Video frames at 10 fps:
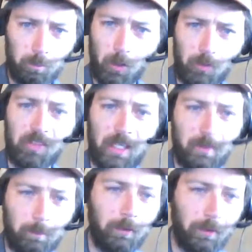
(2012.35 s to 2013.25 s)
post-date
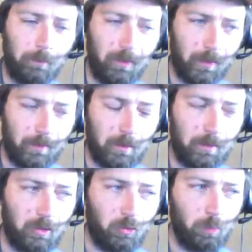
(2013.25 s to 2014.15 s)
the period we think that
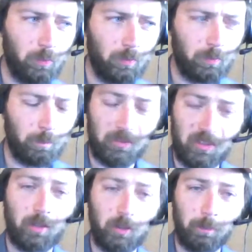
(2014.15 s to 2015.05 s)
these
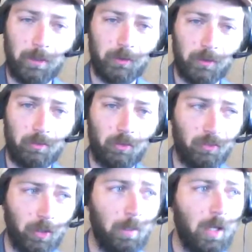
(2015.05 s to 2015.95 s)
particular petroglyphs are
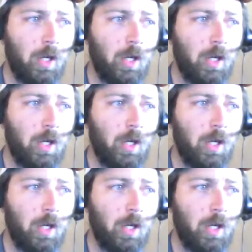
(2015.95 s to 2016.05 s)
from.